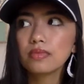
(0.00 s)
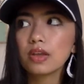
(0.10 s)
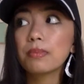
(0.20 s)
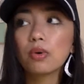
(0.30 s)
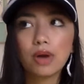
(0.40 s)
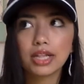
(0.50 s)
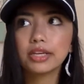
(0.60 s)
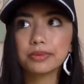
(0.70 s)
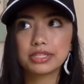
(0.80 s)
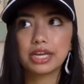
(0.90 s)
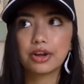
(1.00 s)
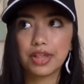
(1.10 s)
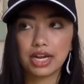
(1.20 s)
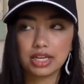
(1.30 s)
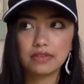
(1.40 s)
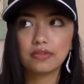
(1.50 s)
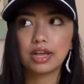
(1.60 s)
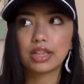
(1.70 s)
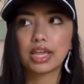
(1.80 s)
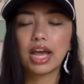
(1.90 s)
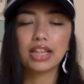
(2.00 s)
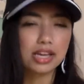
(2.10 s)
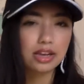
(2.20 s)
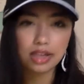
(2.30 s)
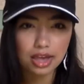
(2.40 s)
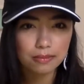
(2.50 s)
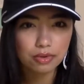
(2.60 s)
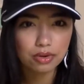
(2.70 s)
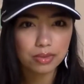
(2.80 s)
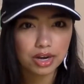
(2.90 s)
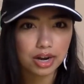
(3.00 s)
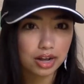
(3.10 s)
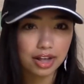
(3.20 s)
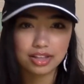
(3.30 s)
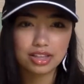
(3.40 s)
But while he was there that evening, they had, like, a game room that I,